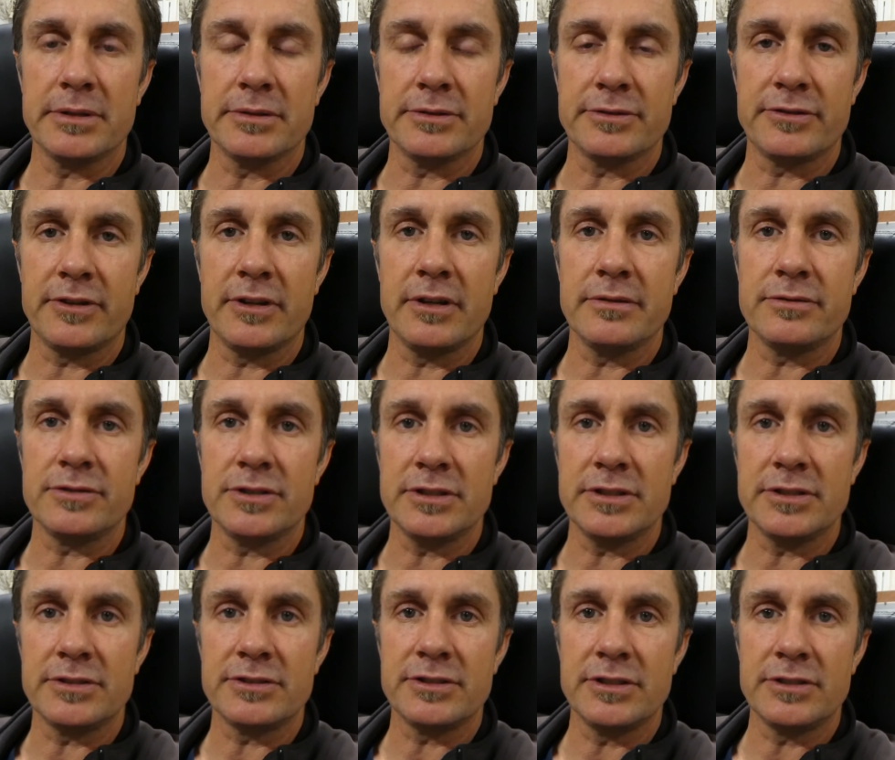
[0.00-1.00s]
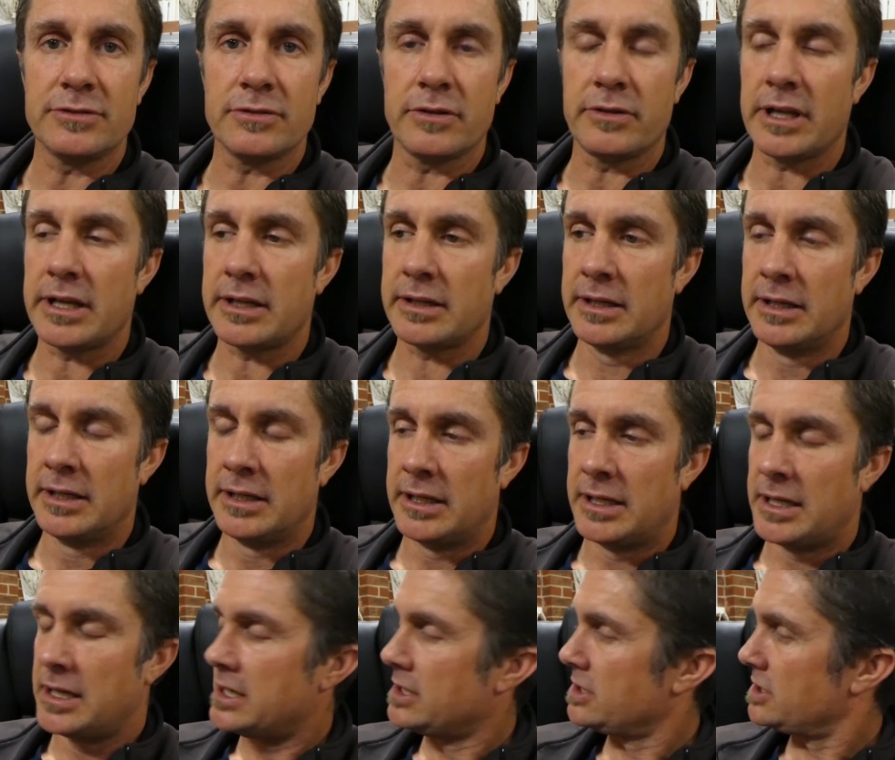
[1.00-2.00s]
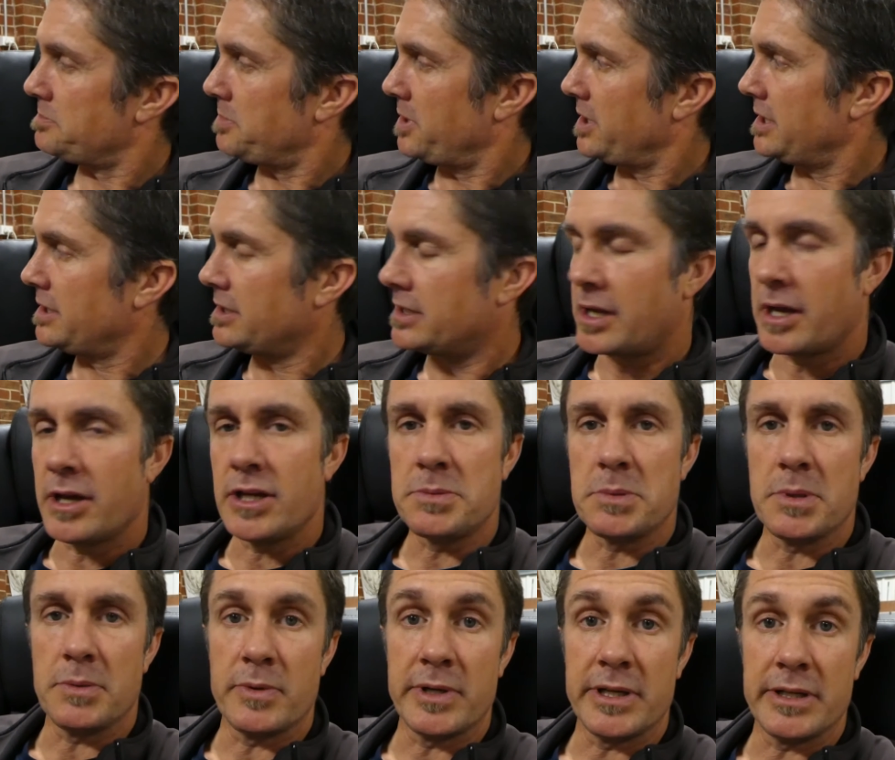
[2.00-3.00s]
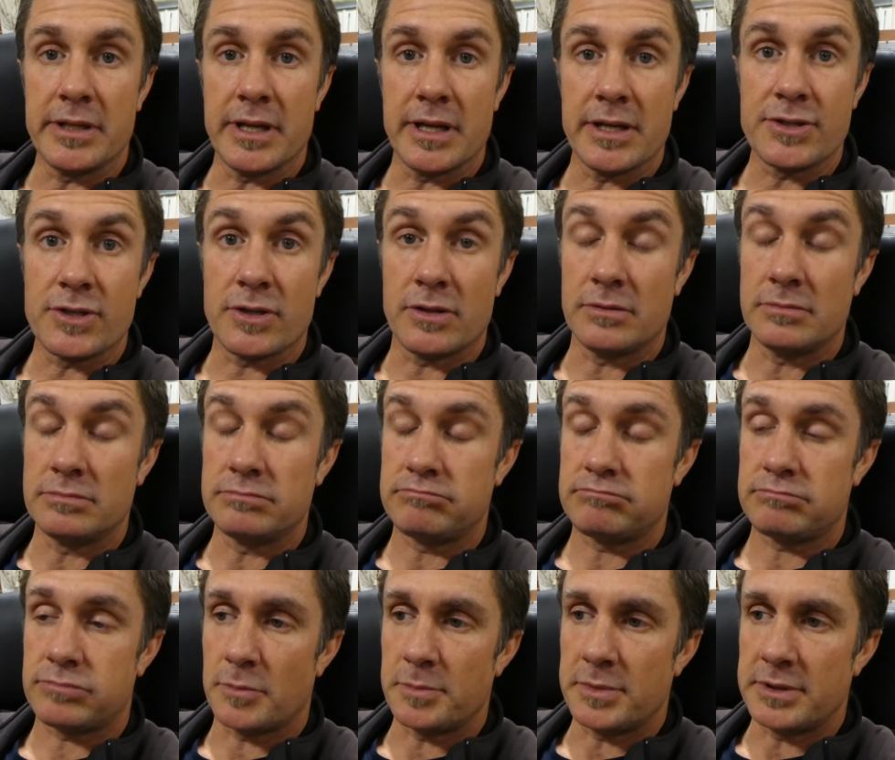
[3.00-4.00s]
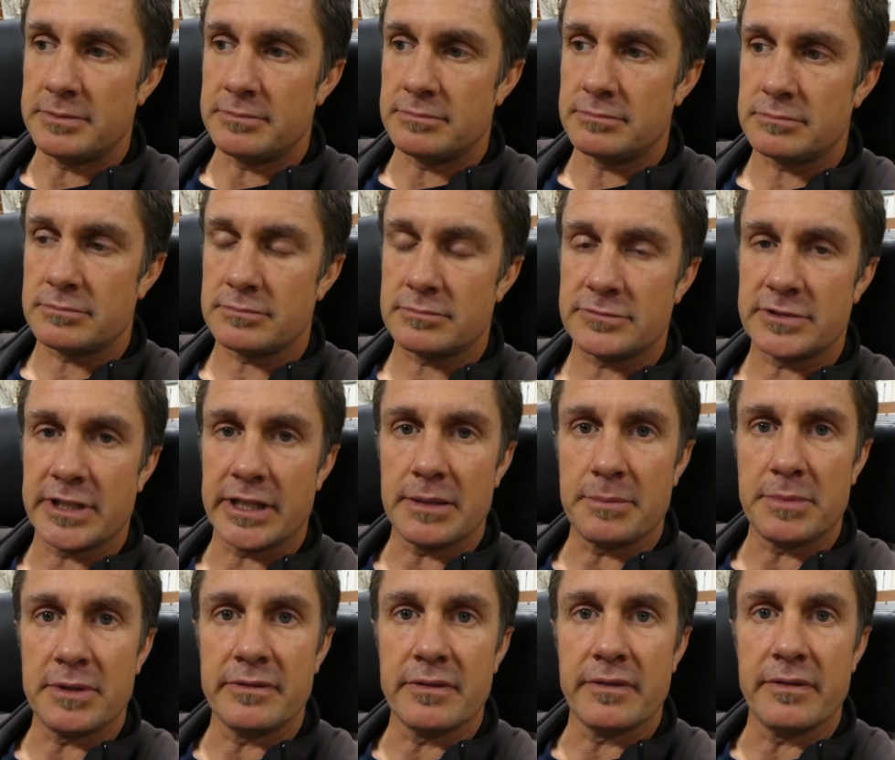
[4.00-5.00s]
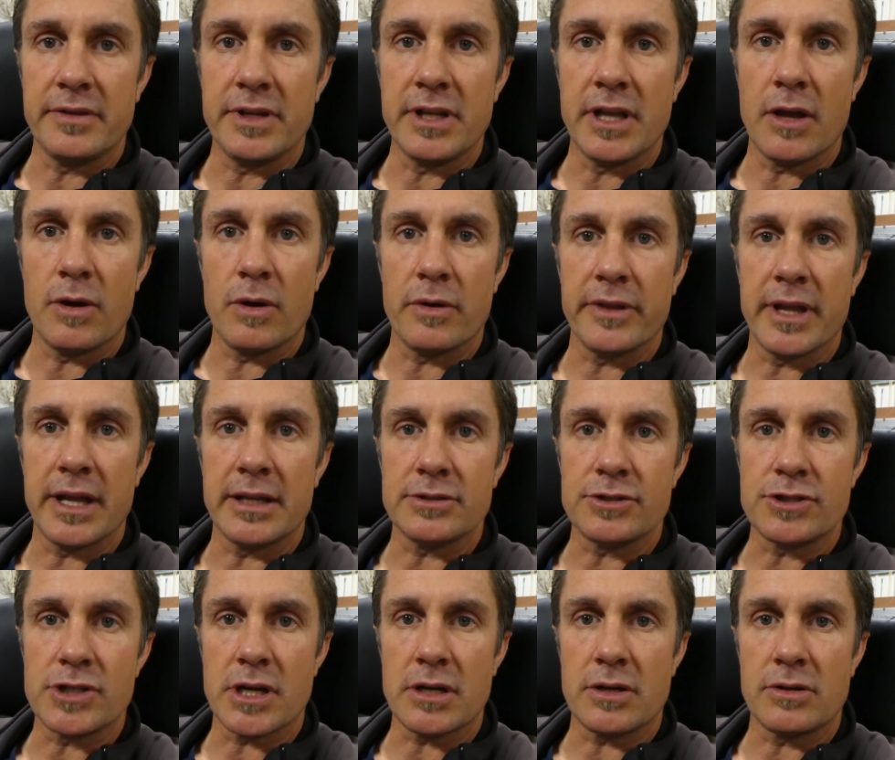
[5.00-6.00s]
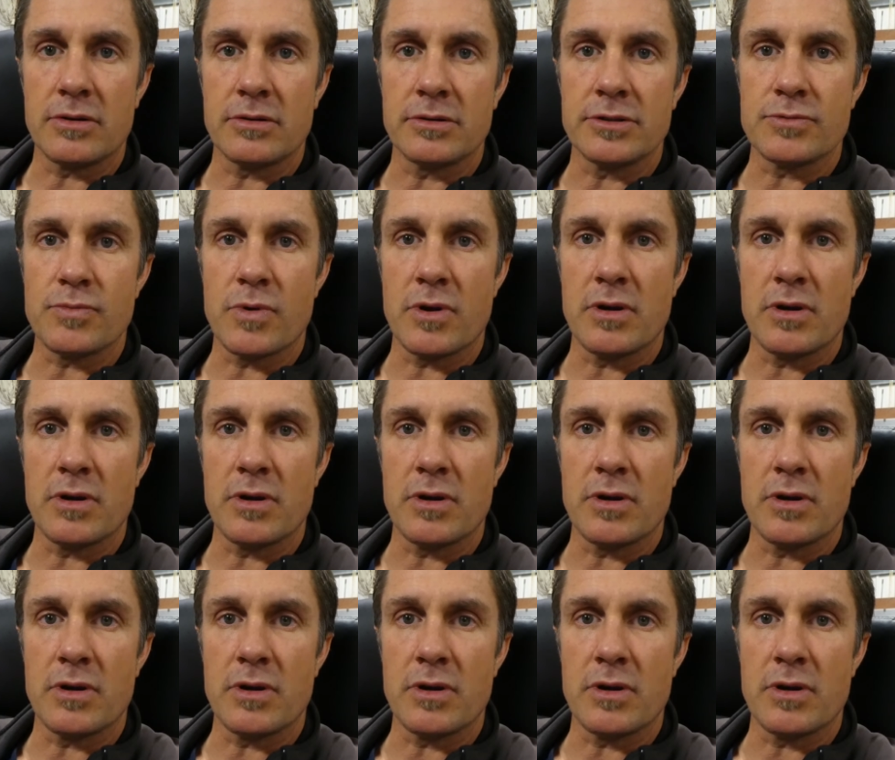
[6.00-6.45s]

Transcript: it and see if she just sits on that speed and goes. But when it does, I'll probably take a bit of a video on that and chuck it on as